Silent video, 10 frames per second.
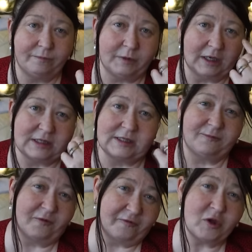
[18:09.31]
glasses
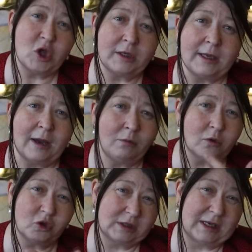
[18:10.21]
for vision now,
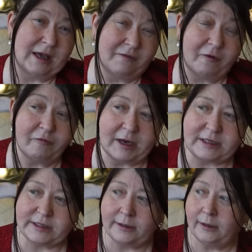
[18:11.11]
not just like for
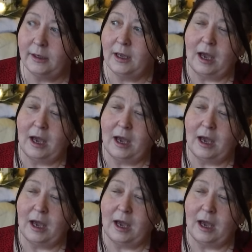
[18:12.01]
reading.